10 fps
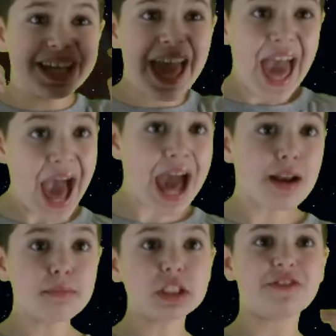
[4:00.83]

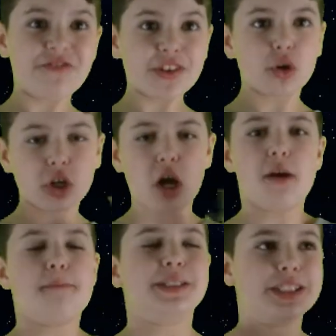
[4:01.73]
Atmosphere
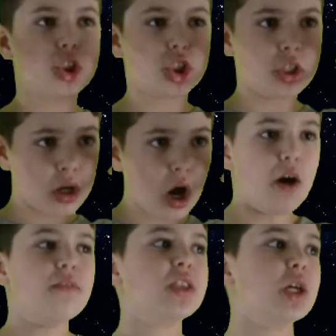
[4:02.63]
composition
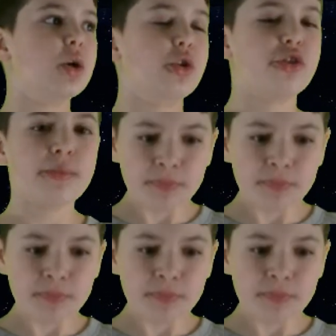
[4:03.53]
of the Earth